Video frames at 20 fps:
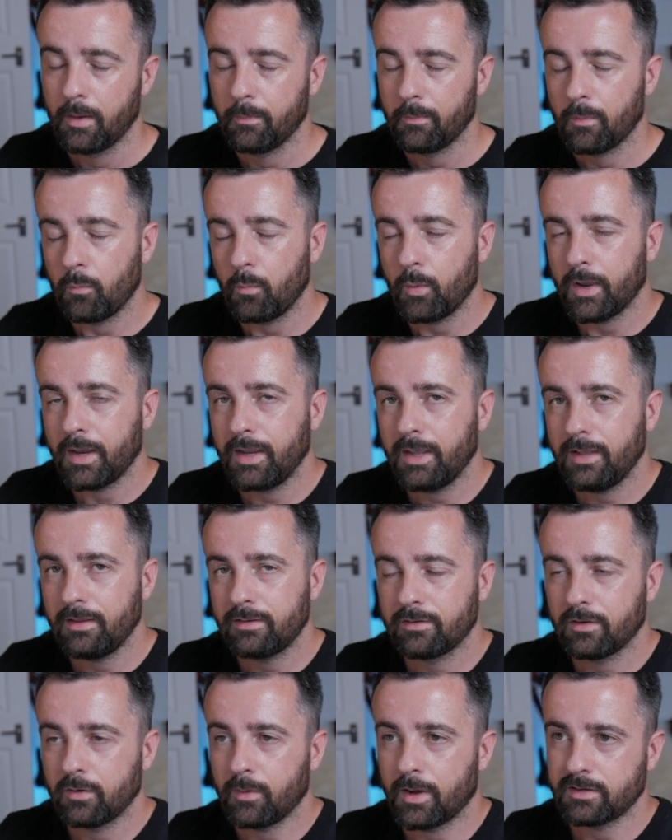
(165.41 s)
and we need
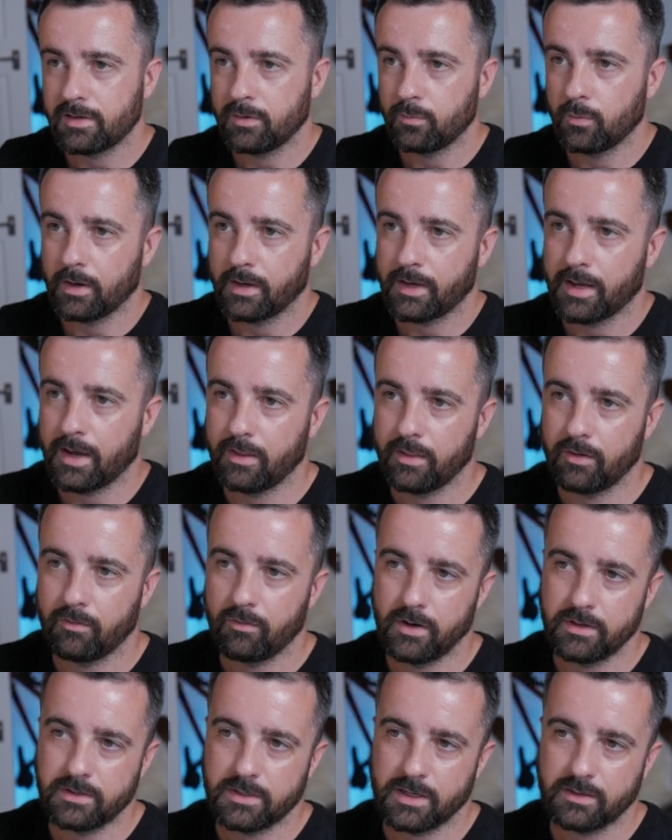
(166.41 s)
to actually work out the
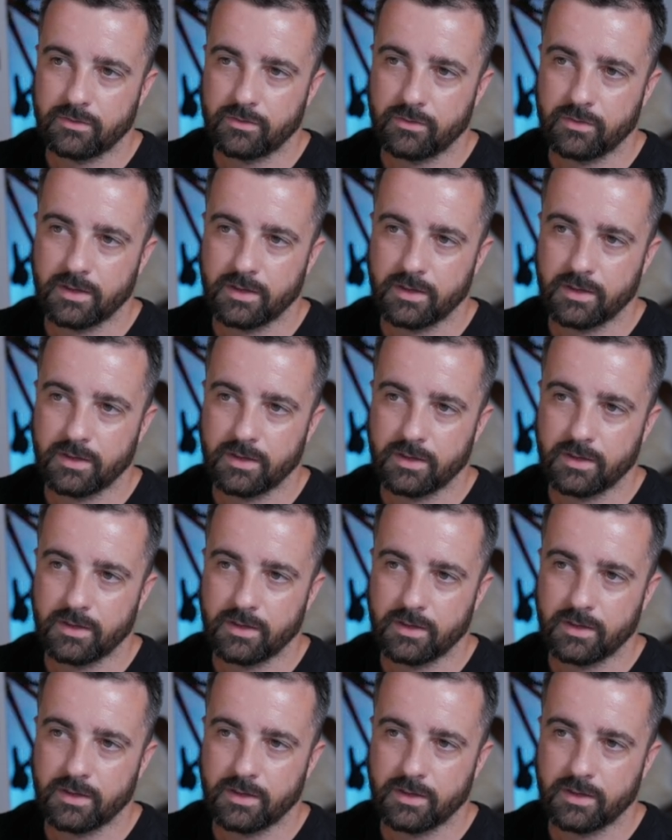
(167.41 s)
regex for